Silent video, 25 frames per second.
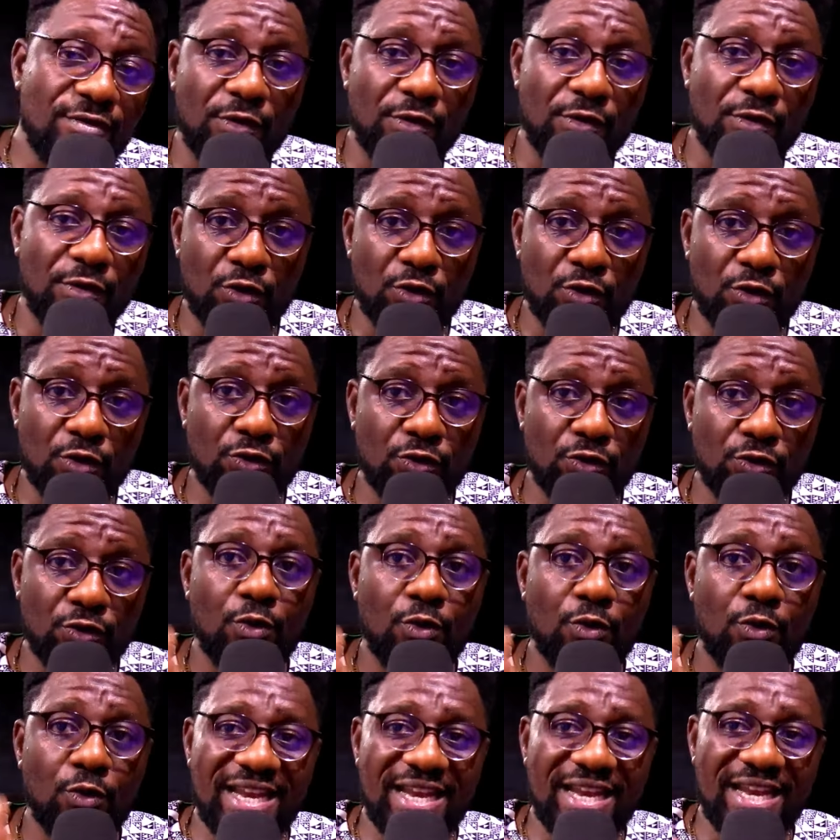So when they now
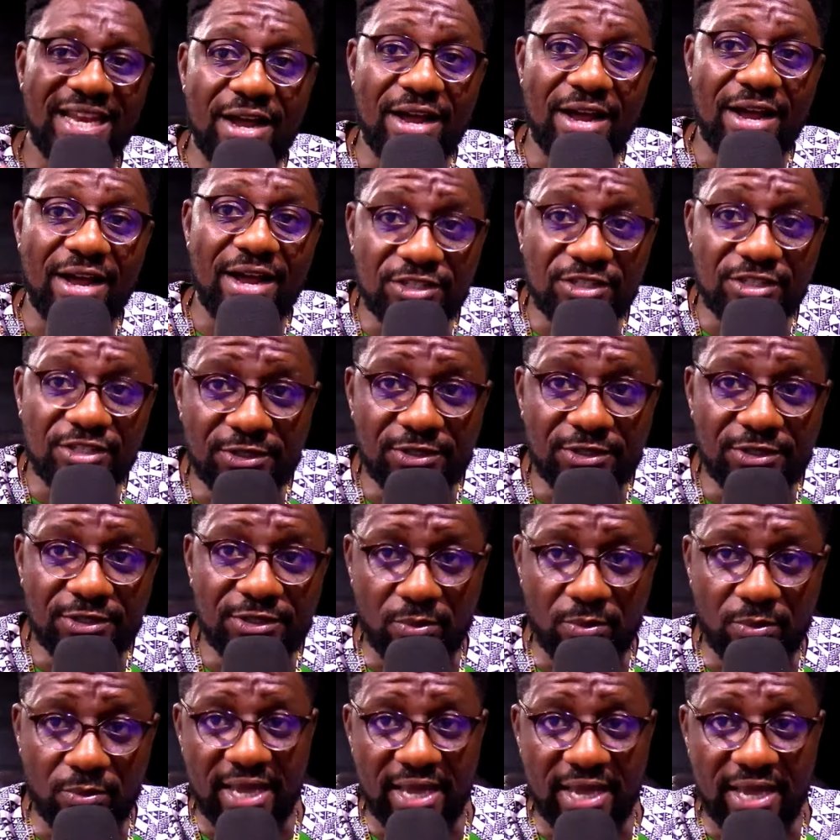need something to buy,
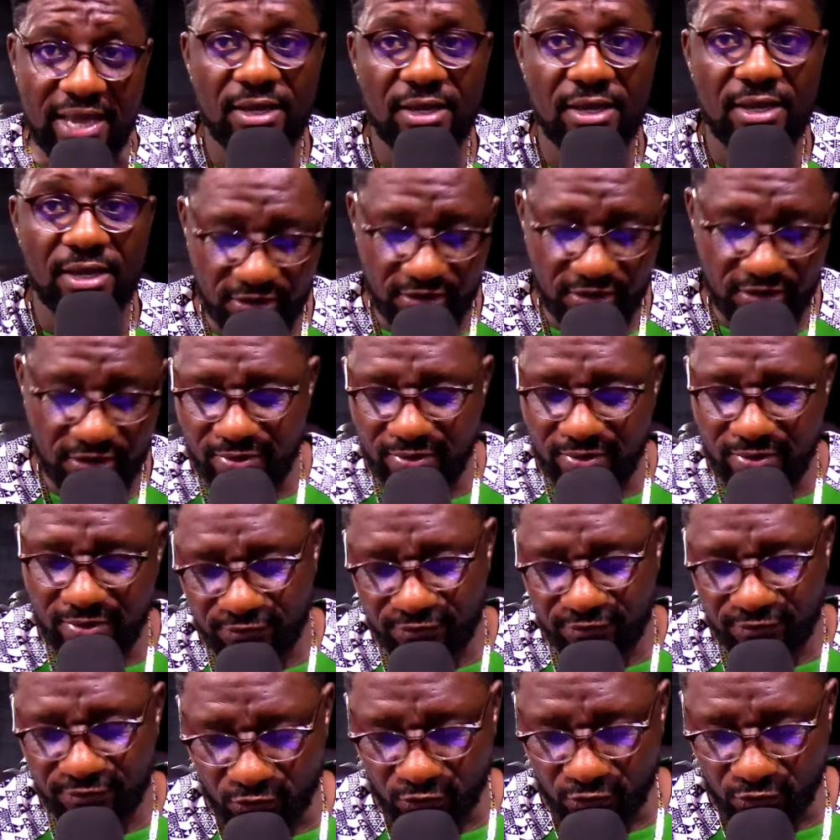they will buy from you.
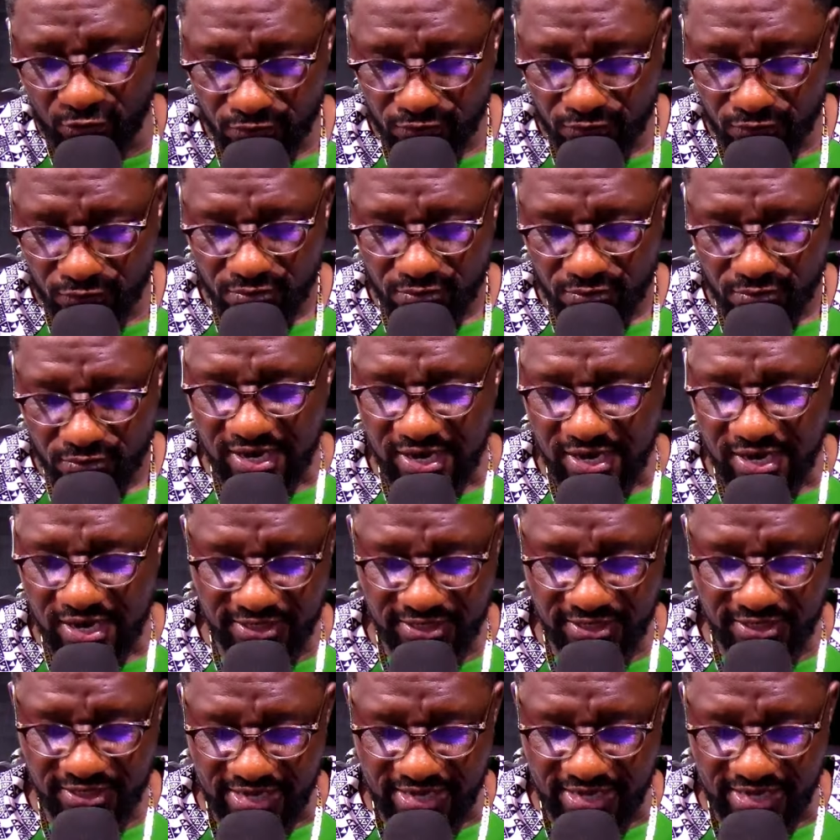That's the answer
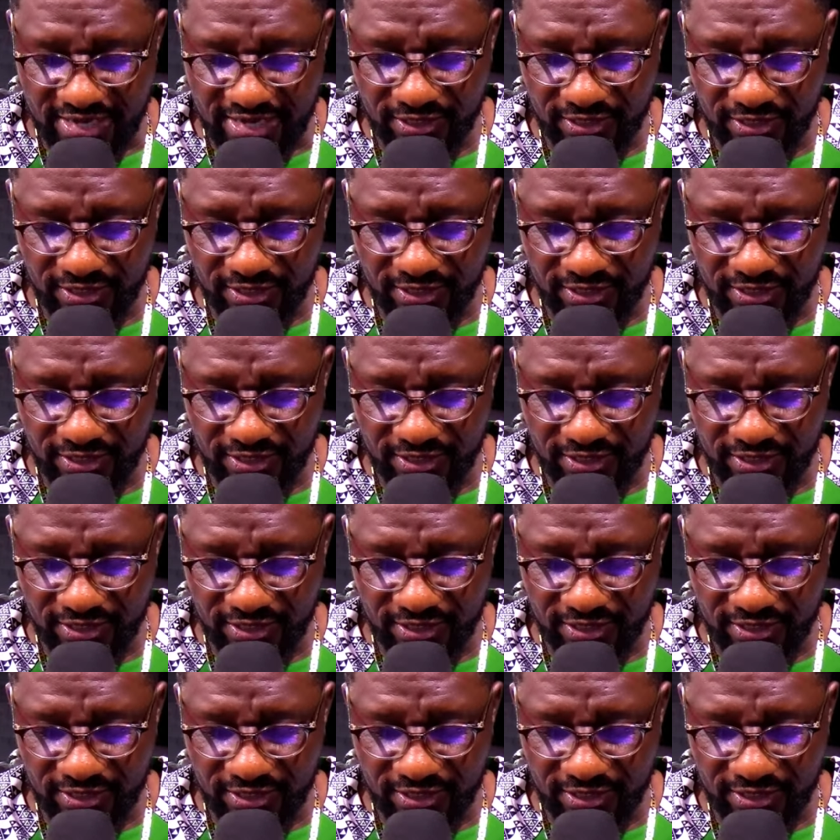to that.